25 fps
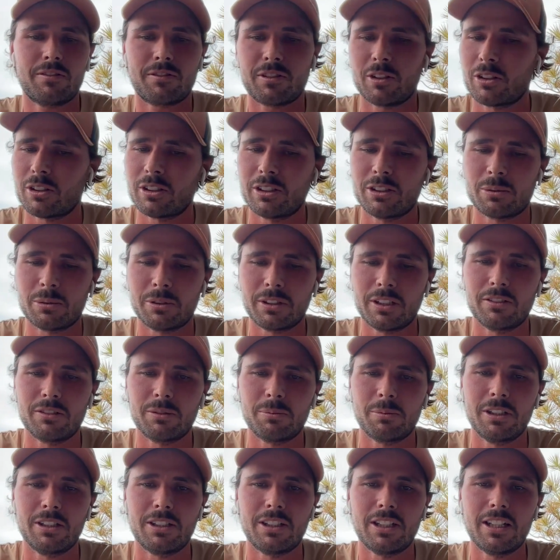Frogley's were giving
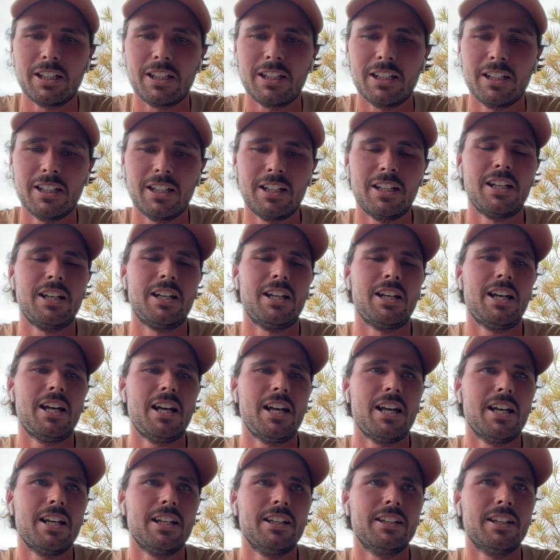me gear
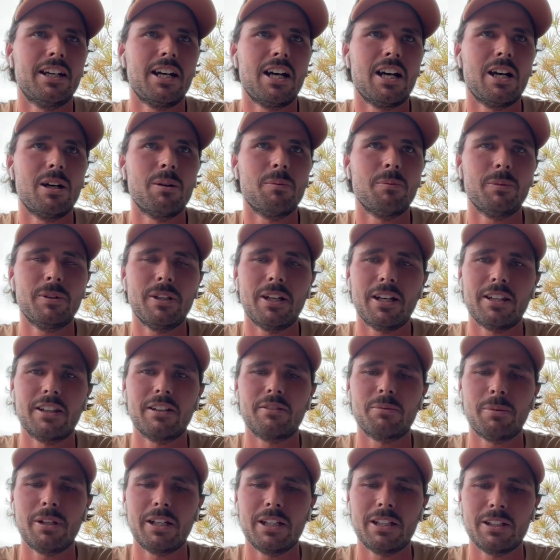and um, yeah,
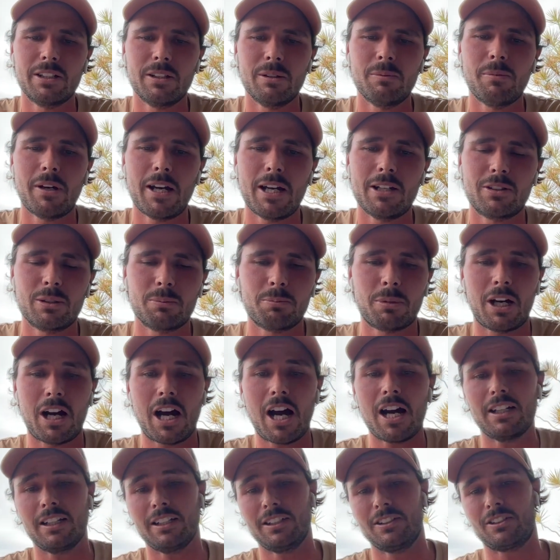they've been a major
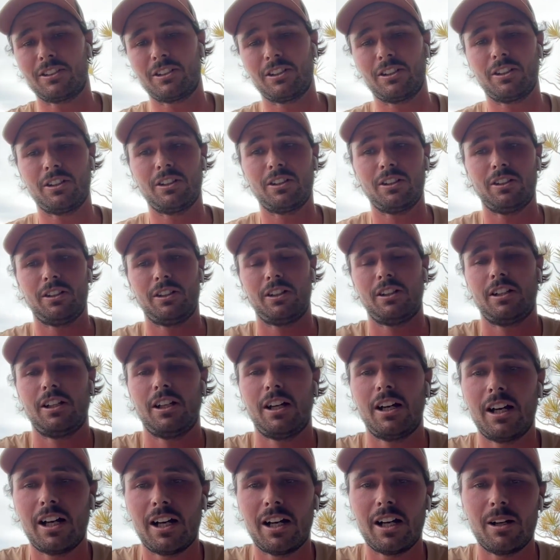part into
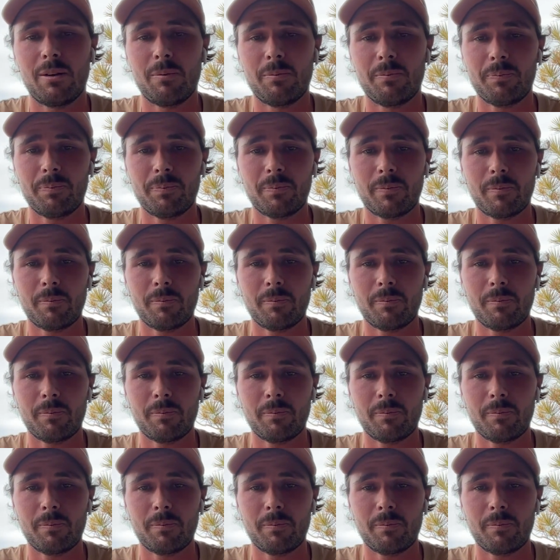um,